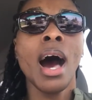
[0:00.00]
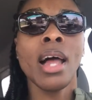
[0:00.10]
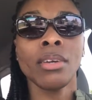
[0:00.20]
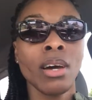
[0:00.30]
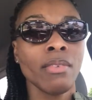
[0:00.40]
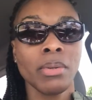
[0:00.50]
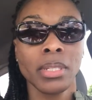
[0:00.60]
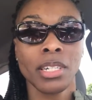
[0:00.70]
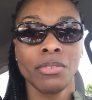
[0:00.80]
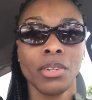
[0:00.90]
I don't know if I
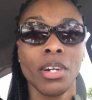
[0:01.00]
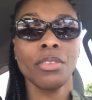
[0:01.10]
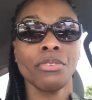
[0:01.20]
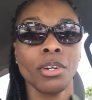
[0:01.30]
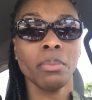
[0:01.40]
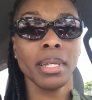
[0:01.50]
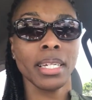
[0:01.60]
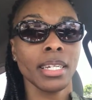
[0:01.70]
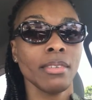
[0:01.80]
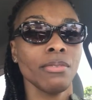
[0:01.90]
was looking for a throw
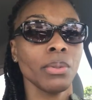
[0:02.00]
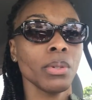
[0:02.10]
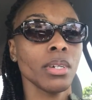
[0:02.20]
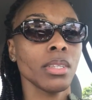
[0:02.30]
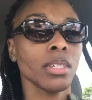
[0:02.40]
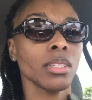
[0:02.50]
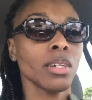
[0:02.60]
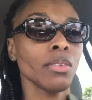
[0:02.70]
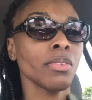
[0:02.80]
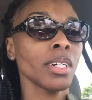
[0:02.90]
blanket for the
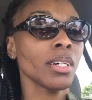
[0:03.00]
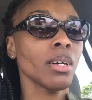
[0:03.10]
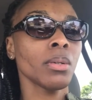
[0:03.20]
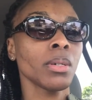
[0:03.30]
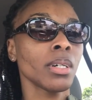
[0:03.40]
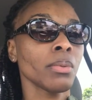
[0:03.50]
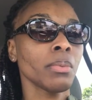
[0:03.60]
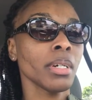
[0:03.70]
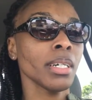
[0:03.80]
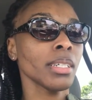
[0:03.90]
sofa or
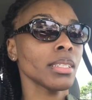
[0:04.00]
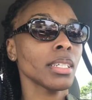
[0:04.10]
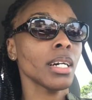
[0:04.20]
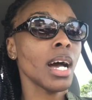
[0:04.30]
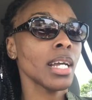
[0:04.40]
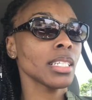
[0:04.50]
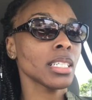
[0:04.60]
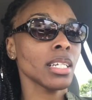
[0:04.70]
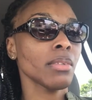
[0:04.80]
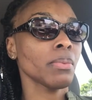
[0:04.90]
what. I
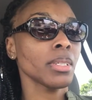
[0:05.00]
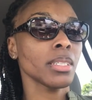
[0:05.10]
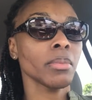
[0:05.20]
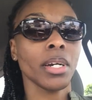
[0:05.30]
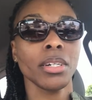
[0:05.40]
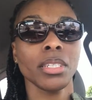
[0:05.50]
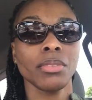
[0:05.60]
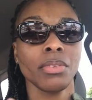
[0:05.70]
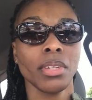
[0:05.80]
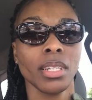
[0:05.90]
just left with some
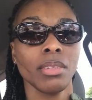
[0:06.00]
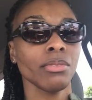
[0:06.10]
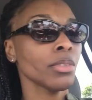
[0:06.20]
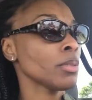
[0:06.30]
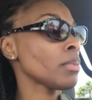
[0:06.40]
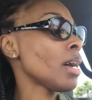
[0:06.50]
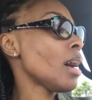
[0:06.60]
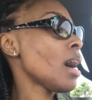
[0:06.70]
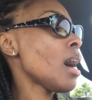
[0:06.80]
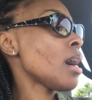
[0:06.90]
curtains for the living room.
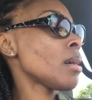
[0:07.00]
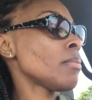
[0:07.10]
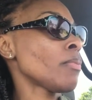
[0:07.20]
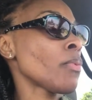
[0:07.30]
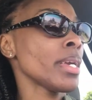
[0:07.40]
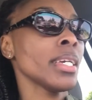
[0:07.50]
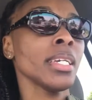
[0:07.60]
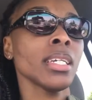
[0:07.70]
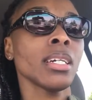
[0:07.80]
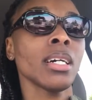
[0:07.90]

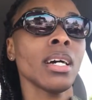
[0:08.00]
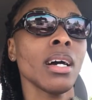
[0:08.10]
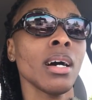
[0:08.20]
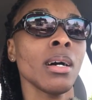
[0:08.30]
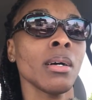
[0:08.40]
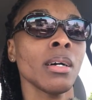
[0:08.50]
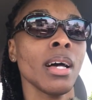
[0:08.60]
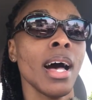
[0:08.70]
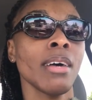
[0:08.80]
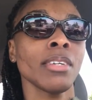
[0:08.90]
We
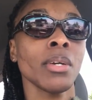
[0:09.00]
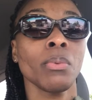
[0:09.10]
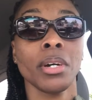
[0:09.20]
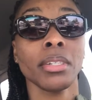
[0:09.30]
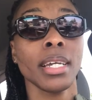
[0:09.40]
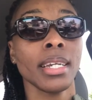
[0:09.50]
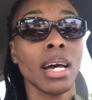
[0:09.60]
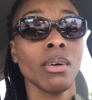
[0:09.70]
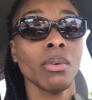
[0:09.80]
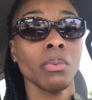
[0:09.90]
have a work day
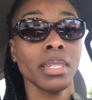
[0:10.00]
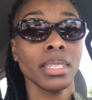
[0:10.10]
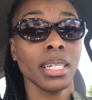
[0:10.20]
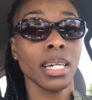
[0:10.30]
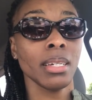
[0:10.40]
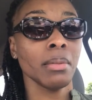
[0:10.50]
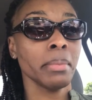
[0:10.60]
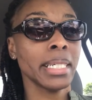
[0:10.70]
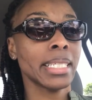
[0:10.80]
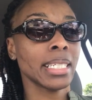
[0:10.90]
now on Wednesday,
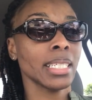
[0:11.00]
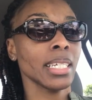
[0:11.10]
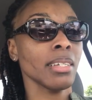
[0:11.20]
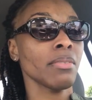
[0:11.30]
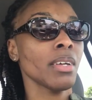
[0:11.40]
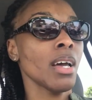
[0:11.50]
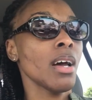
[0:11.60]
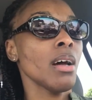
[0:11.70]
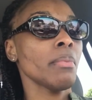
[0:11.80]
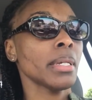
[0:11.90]
May 16th,
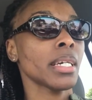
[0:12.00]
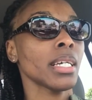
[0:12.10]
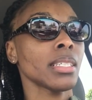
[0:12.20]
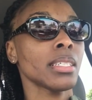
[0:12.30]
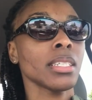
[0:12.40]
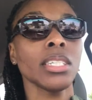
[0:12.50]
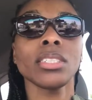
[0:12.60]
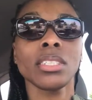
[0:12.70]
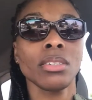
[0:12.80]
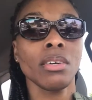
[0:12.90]
because the
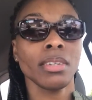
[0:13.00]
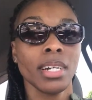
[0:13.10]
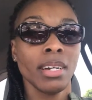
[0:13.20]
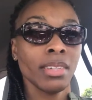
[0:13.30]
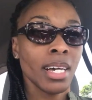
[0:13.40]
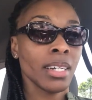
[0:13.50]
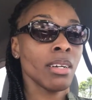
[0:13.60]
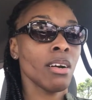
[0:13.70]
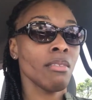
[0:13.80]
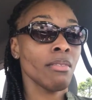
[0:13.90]
teachers in North Carolina are